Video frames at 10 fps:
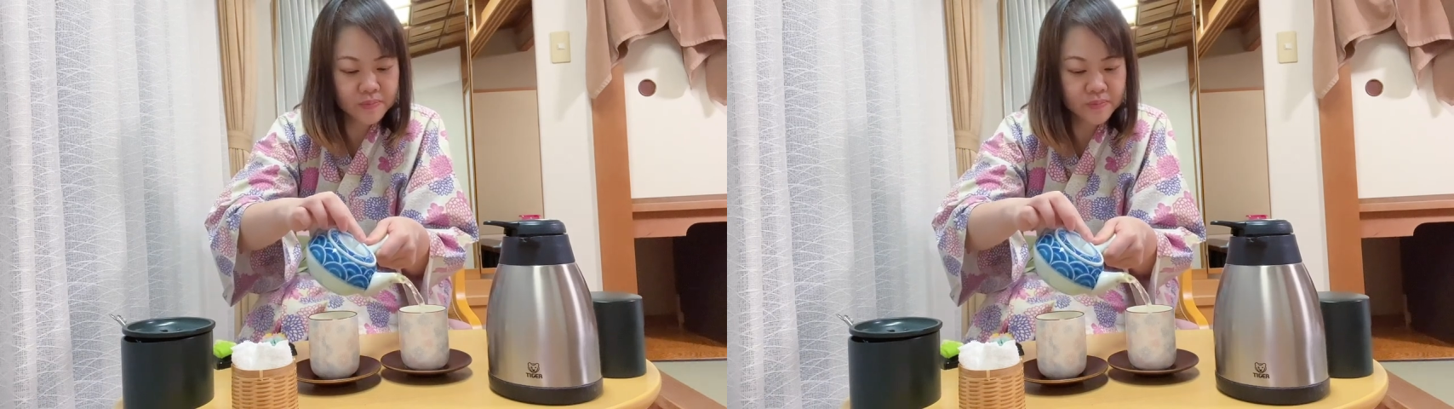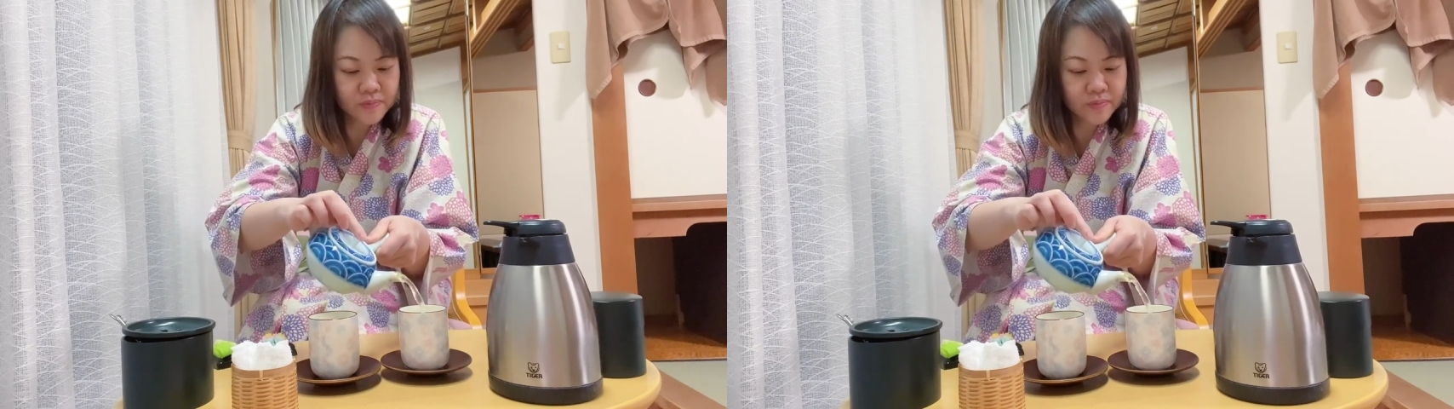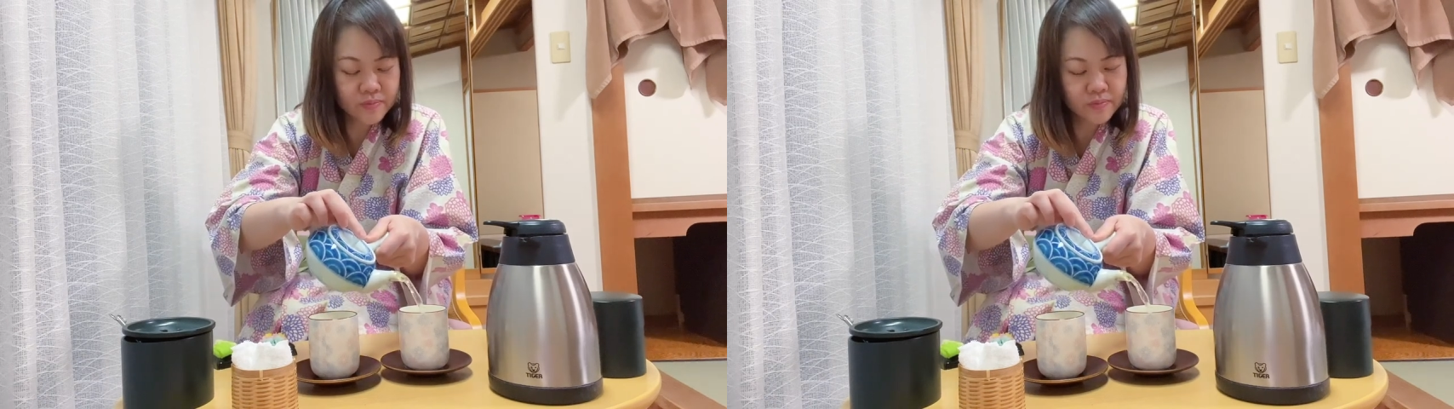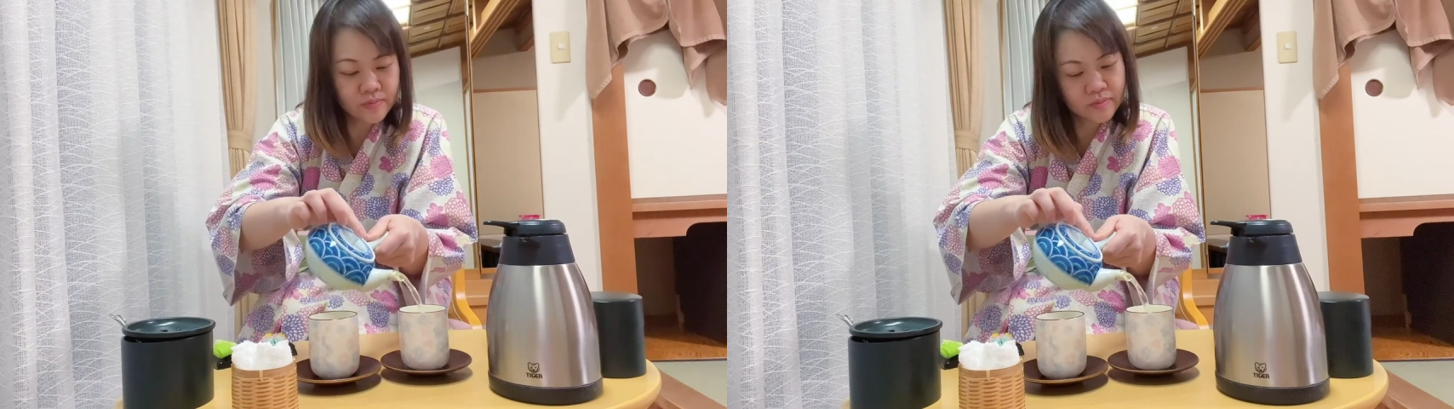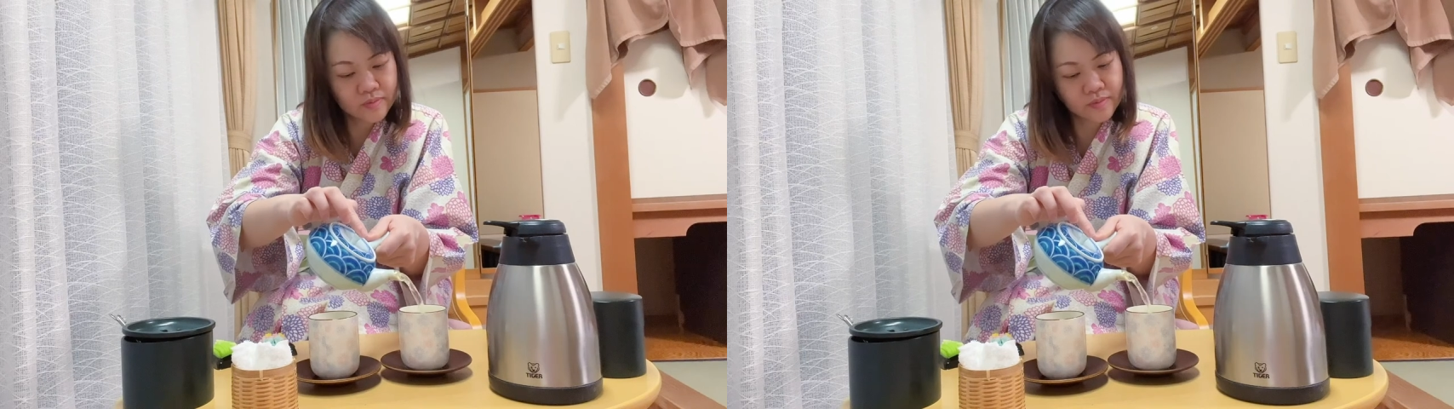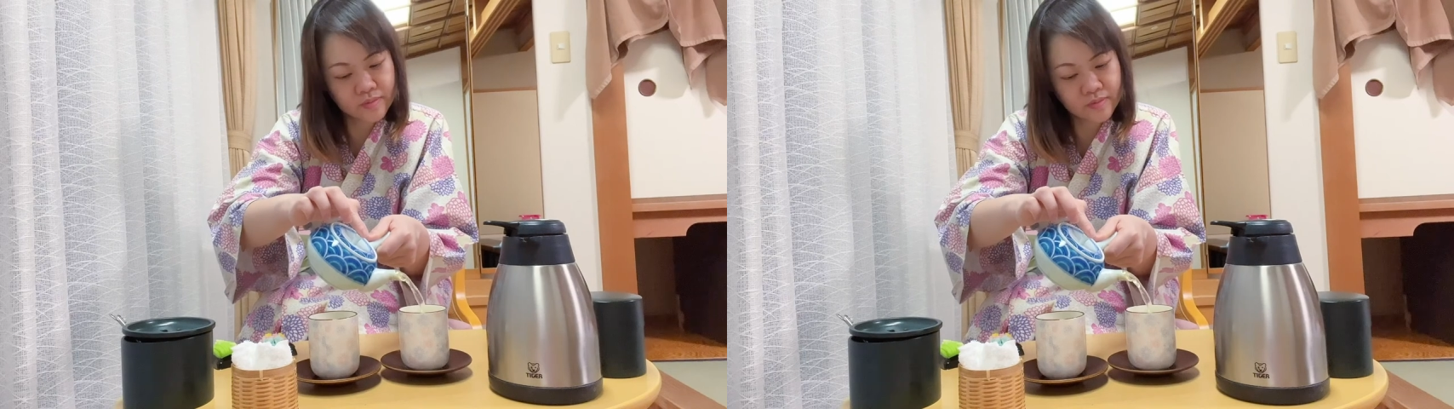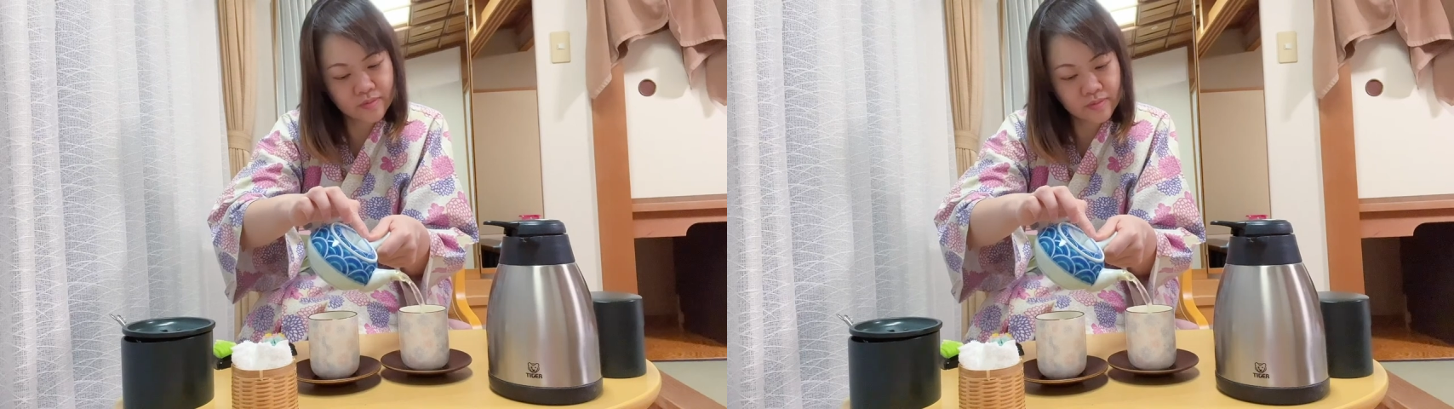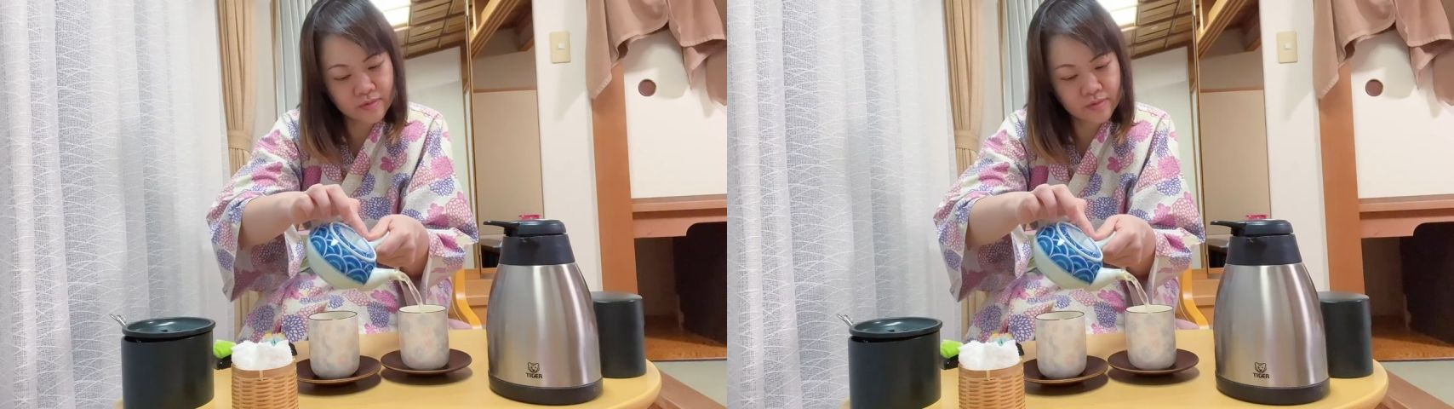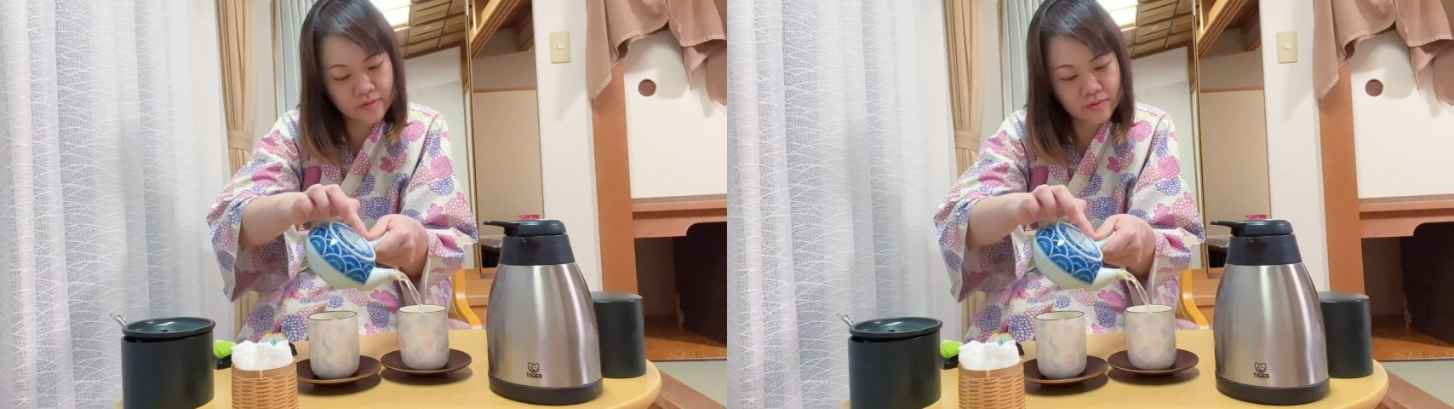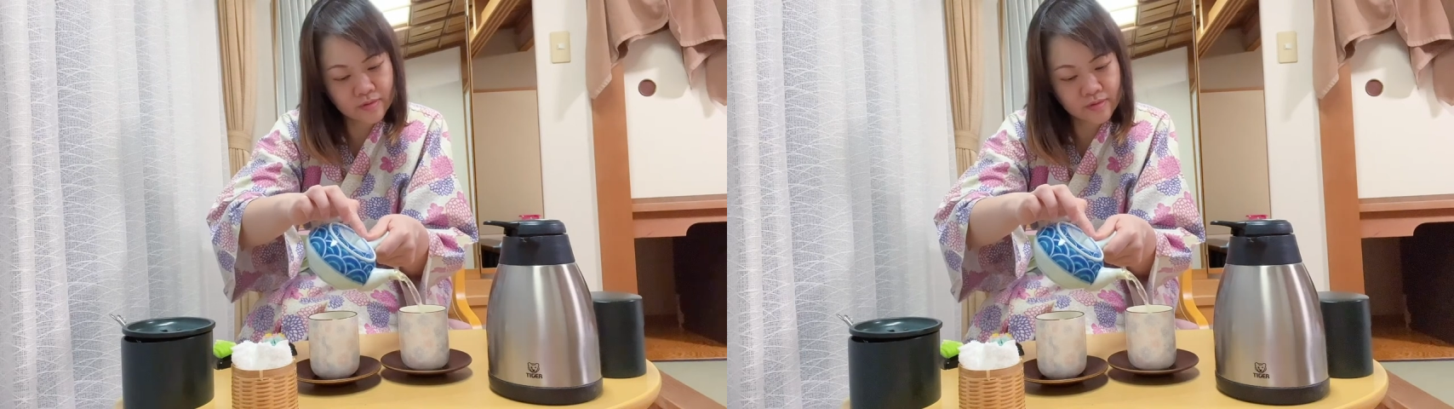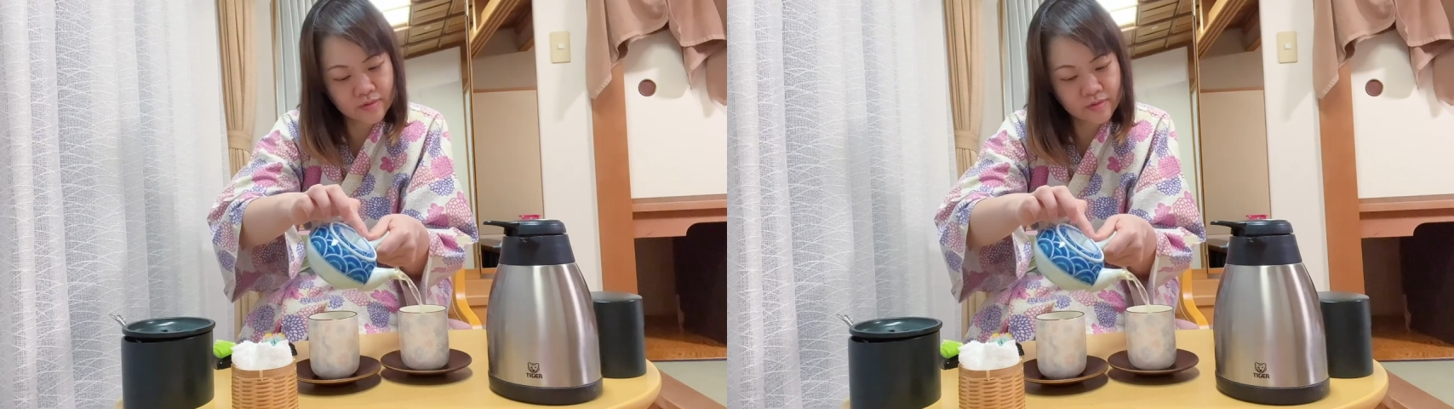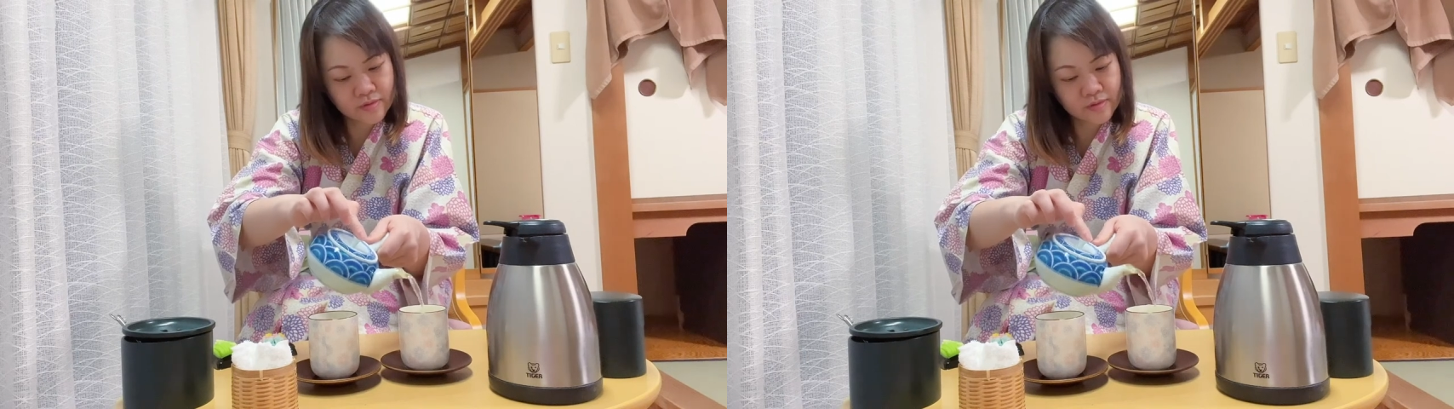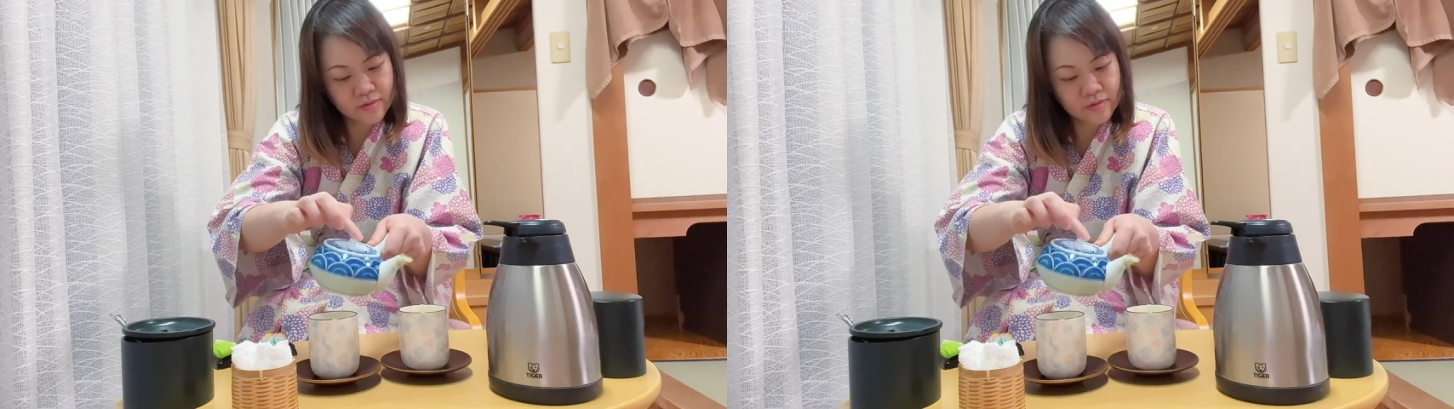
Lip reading: [no speech]